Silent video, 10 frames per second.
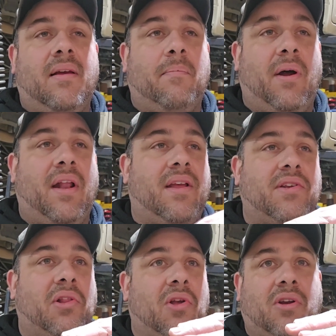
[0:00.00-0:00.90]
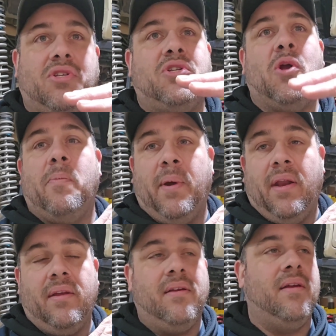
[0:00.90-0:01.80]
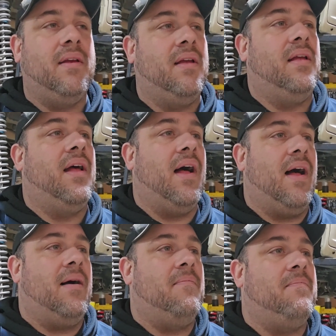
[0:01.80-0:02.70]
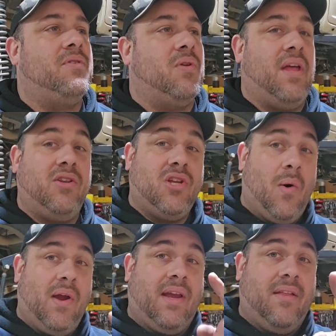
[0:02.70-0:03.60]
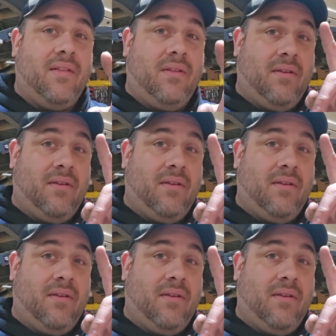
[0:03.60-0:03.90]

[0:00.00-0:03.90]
but it doesn't look stupid. So then towing